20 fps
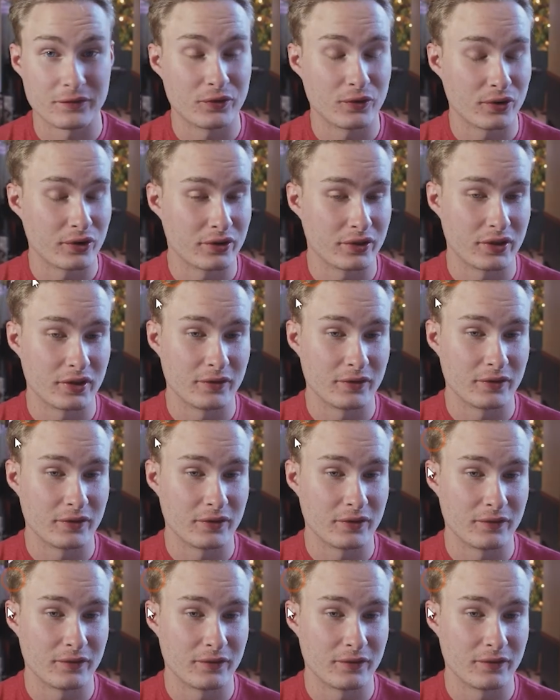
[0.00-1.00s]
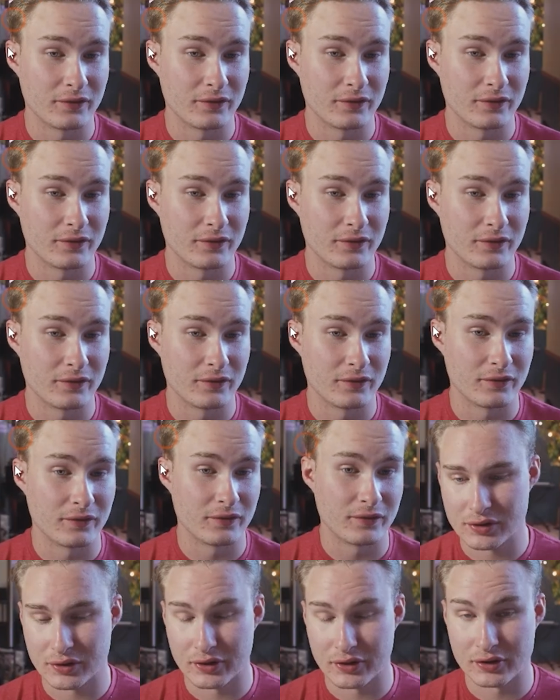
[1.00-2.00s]
the video
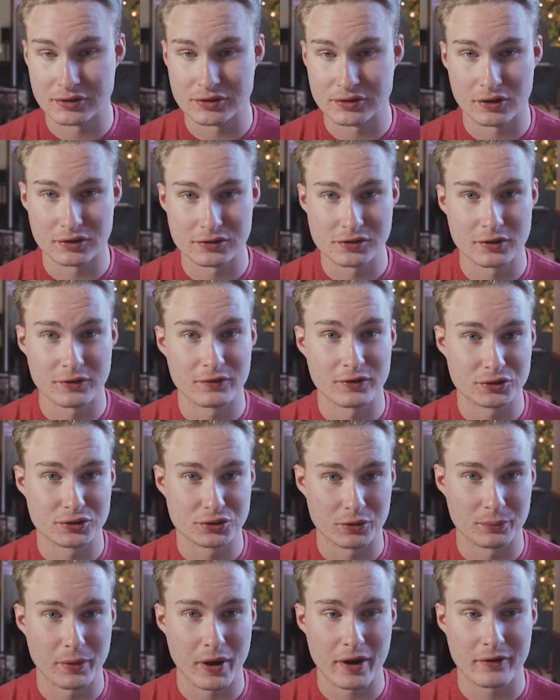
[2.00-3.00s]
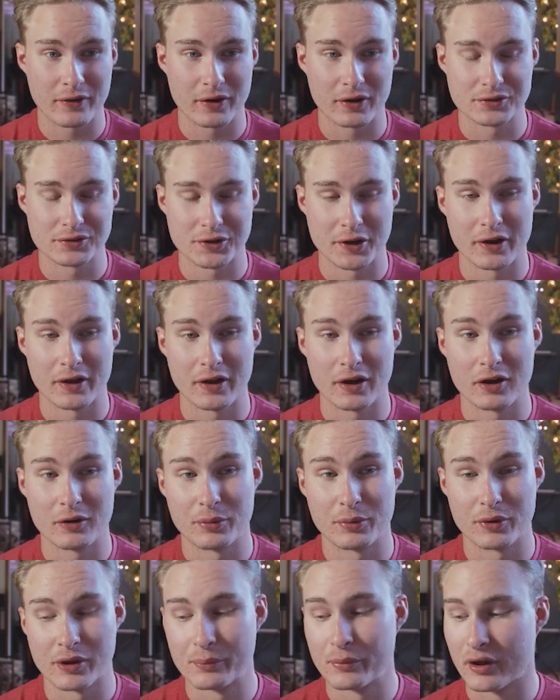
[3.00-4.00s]
options. There's also virtual backgrounds right now,
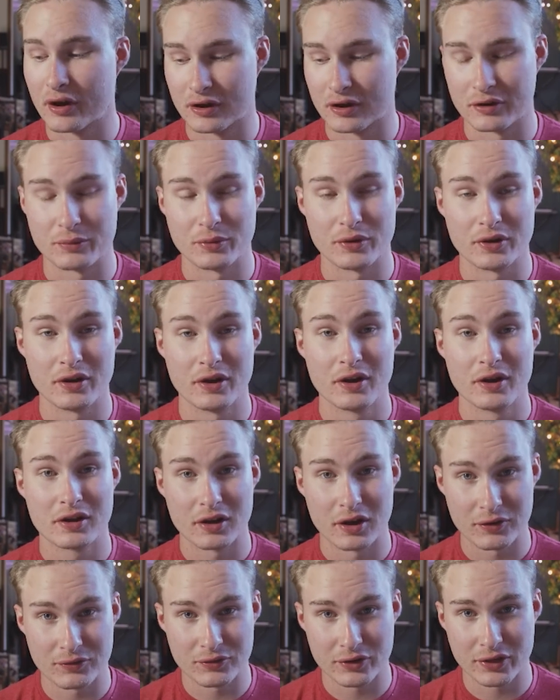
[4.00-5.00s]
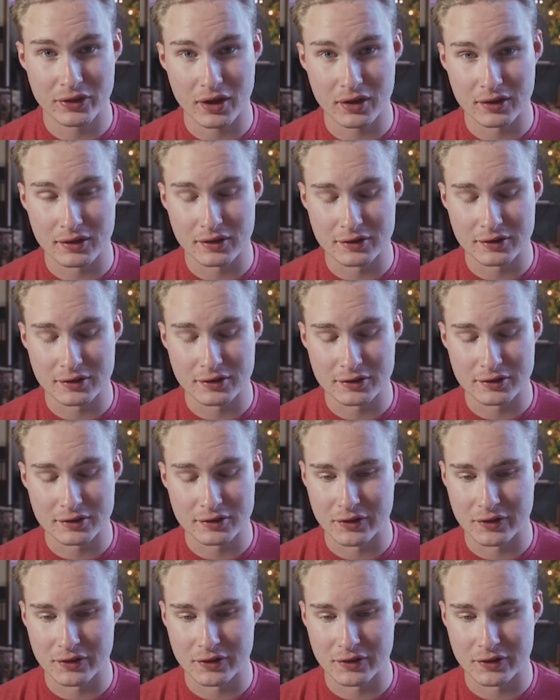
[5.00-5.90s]
but I'm not going to be covering that in this video.